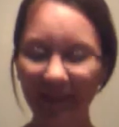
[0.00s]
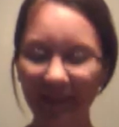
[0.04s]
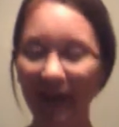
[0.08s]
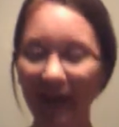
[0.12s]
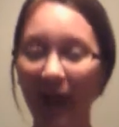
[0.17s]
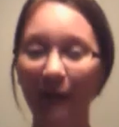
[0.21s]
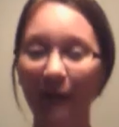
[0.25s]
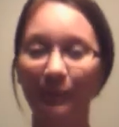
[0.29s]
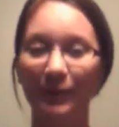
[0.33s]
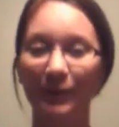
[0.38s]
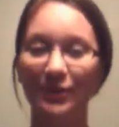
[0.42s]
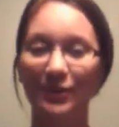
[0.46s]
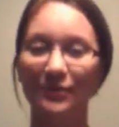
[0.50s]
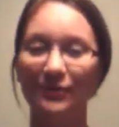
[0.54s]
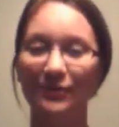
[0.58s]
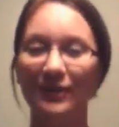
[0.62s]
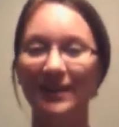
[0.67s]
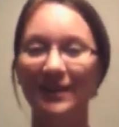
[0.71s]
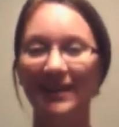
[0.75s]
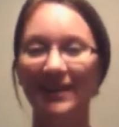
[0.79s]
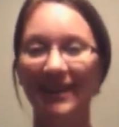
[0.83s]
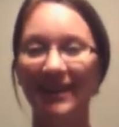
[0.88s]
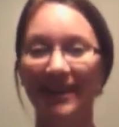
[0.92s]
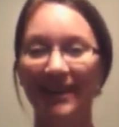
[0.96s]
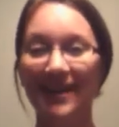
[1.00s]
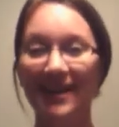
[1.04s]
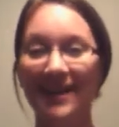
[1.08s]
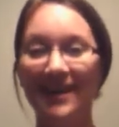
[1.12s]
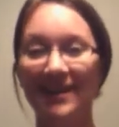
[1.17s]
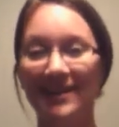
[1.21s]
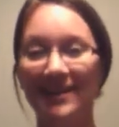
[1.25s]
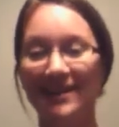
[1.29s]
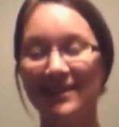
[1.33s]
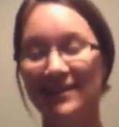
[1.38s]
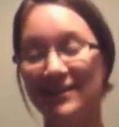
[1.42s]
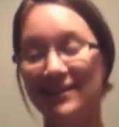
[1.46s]
the opportunity
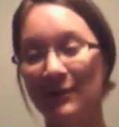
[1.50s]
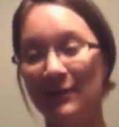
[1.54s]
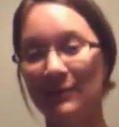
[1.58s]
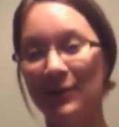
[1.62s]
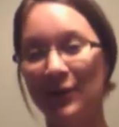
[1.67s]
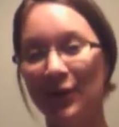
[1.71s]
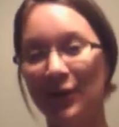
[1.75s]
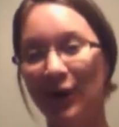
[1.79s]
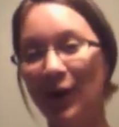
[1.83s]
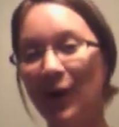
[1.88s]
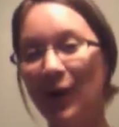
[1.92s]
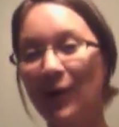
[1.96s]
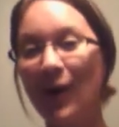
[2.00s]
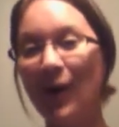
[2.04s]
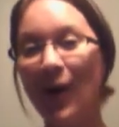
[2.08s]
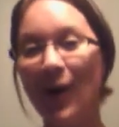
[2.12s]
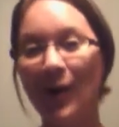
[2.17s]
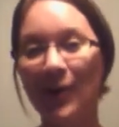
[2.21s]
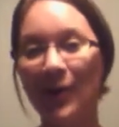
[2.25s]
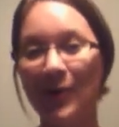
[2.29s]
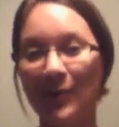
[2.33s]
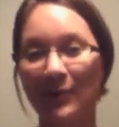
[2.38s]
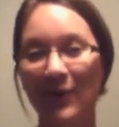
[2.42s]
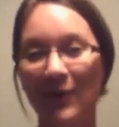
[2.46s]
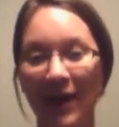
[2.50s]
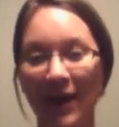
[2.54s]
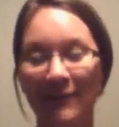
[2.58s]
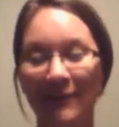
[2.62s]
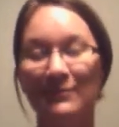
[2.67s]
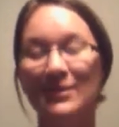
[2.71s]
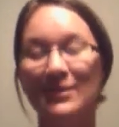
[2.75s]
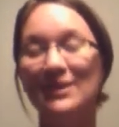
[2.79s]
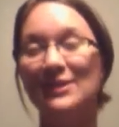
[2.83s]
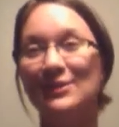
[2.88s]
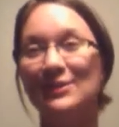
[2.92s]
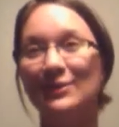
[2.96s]
this summer to go home and
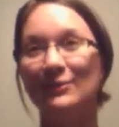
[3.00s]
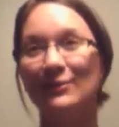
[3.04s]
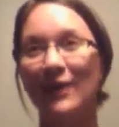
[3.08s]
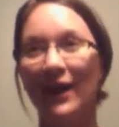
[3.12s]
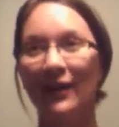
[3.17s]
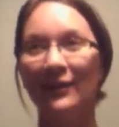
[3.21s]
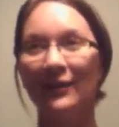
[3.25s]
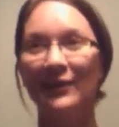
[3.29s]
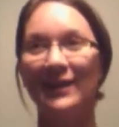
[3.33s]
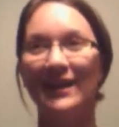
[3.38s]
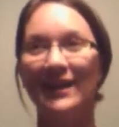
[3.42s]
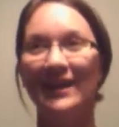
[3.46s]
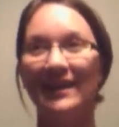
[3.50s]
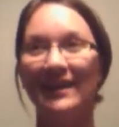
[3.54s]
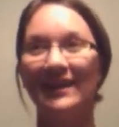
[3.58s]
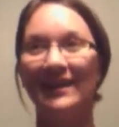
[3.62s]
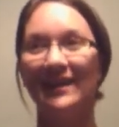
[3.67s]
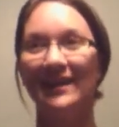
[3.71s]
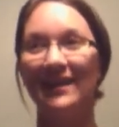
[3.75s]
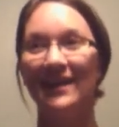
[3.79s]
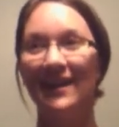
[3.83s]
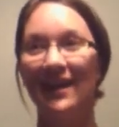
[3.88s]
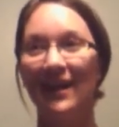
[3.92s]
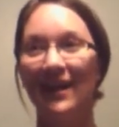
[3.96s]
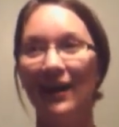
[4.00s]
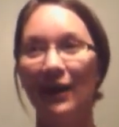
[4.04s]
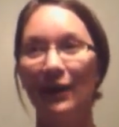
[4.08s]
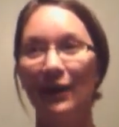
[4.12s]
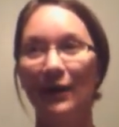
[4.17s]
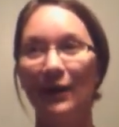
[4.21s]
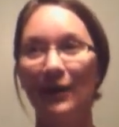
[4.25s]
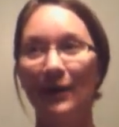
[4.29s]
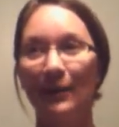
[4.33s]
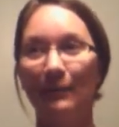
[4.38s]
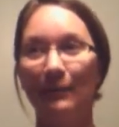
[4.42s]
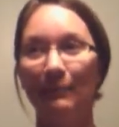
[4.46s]
be surrounded
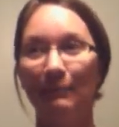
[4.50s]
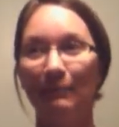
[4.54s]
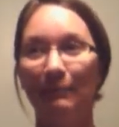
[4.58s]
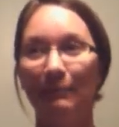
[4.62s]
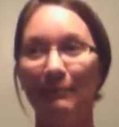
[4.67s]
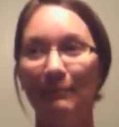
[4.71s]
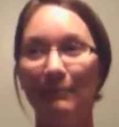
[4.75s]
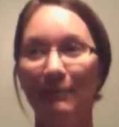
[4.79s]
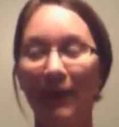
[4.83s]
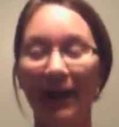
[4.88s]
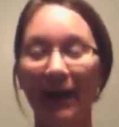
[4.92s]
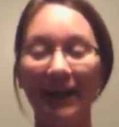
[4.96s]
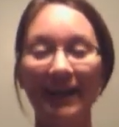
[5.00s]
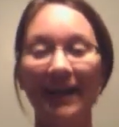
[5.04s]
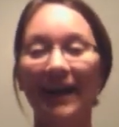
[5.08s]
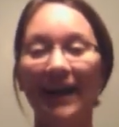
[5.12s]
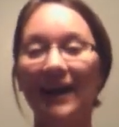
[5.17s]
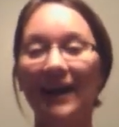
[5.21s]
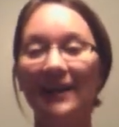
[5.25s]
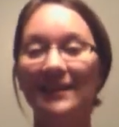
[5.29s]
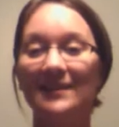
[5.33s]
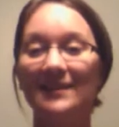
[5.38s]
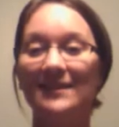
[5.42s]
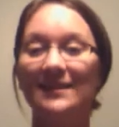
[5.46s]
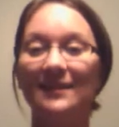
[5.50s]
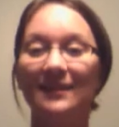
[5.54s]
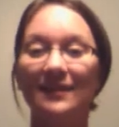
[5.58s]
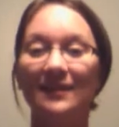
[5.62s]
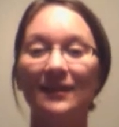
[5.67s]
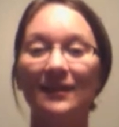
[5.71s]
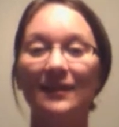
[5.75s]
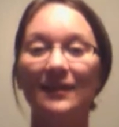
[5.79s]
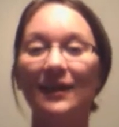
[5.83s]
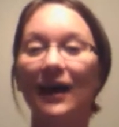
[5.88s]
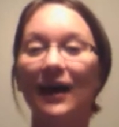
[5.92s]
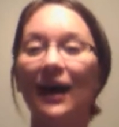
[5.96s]
by God's
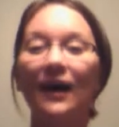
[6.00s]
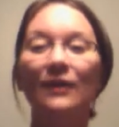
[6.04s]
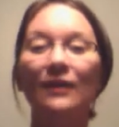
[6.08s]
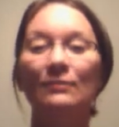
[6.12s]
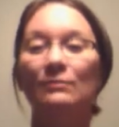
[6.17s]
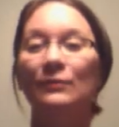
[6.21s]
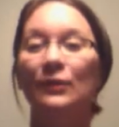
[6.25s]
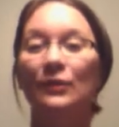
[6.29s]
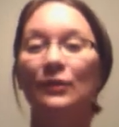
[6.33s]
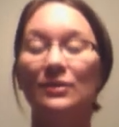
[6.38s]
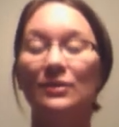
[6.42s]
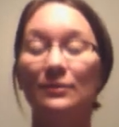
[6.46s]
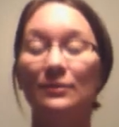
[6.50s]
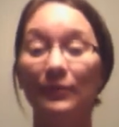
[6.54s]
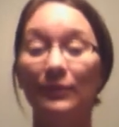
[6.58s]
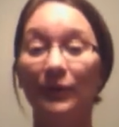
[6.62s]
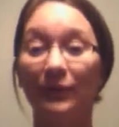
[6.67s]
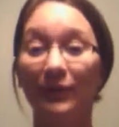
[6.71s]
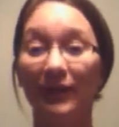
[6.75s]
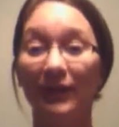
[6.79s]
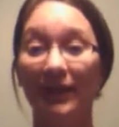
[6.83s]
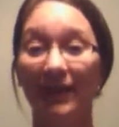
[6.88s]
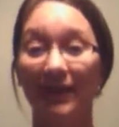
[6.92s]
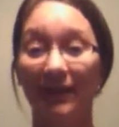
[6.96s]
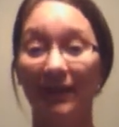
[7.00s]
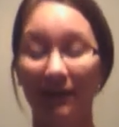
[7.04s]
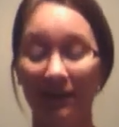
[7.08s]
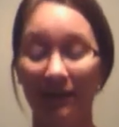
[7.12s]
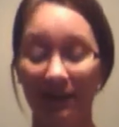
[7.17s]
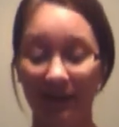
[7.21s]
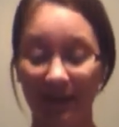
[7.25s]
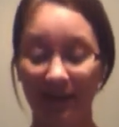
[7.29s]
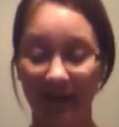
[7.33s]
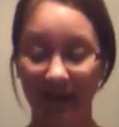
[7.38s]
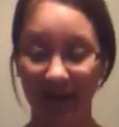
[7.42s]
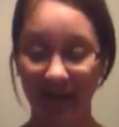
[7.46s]
utmost beauty
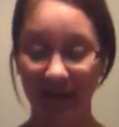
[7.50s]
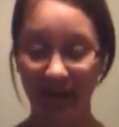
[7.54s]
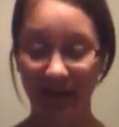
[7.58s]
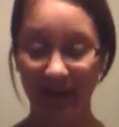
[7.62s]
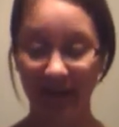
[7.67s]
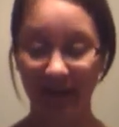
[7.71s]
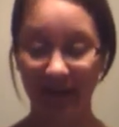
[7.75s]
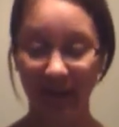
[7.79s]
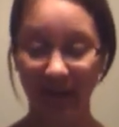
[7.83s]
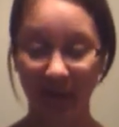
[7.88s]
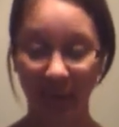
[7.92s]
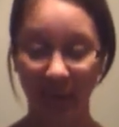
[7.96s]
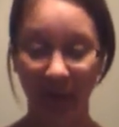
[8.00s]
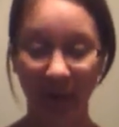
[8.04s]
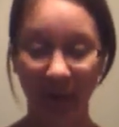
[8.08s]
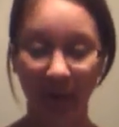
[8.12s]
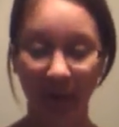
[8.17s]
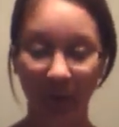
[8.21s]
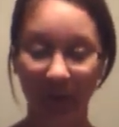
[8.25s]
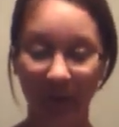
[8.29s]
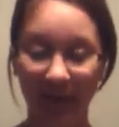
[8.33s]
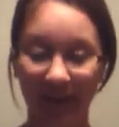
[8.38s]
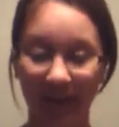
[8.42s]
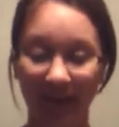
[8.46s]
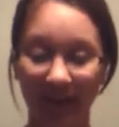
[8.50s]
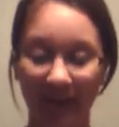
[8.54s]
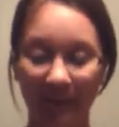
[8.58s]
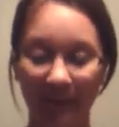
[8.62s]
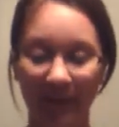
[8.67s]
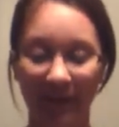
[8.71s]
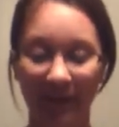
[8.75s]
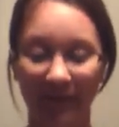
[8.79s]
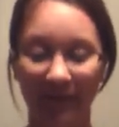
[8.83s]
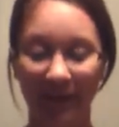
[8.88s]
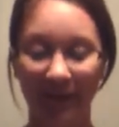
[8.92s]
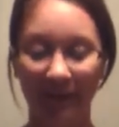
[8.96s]
while working on
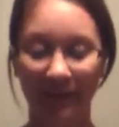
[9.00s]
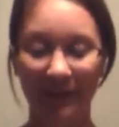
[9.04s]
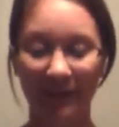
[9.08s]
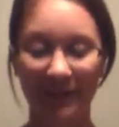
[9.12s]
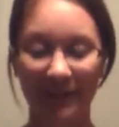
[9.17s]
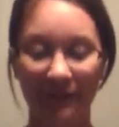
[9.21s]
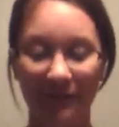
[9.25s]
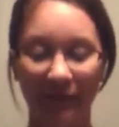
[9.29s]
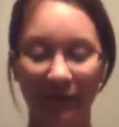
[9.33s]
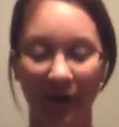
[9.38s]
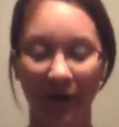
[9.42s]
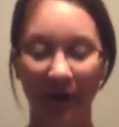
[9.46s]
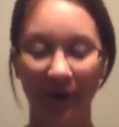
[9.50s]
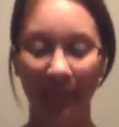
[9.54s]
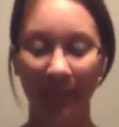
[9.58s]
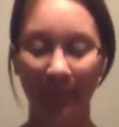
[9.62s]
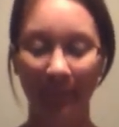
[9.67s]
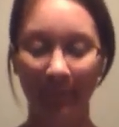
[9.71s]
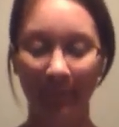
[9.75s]
my family's farm.